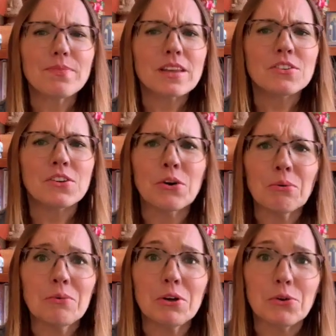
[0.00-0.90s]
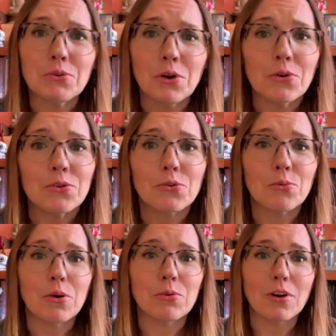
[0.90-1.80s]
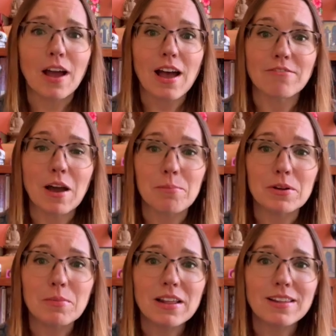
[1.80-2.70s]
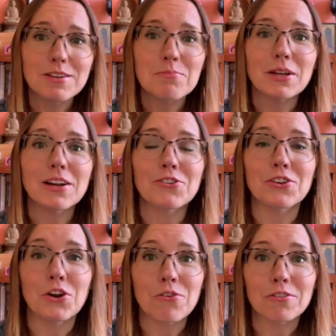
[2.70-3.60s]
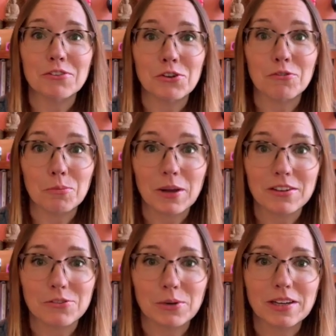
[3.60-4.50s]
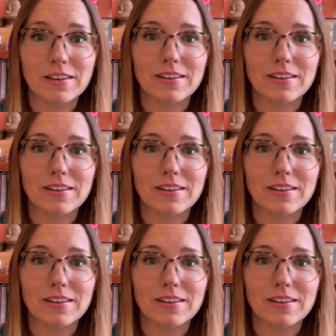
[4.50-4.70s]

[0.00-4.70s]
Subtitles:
So who knows what will have happened by then, but here's an overview of the past week.